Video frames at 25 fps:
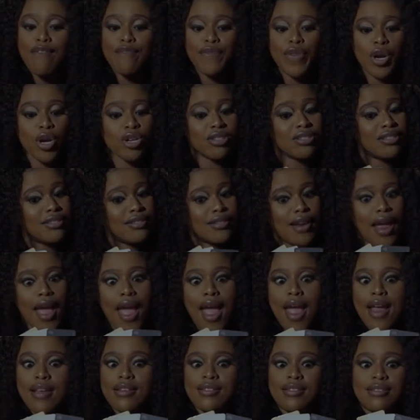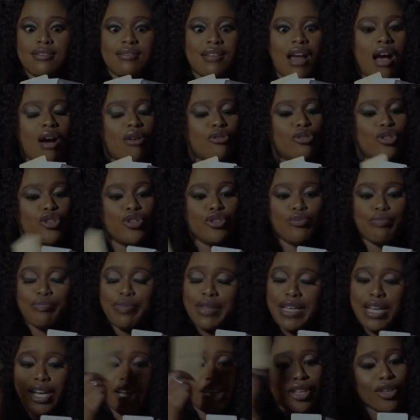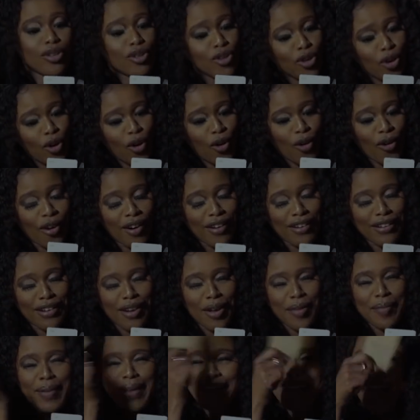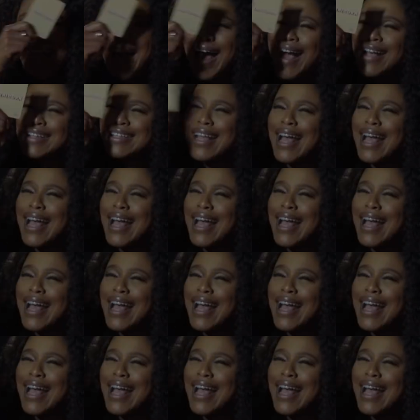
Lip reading: First date, now you being a unicorn. Oh my God,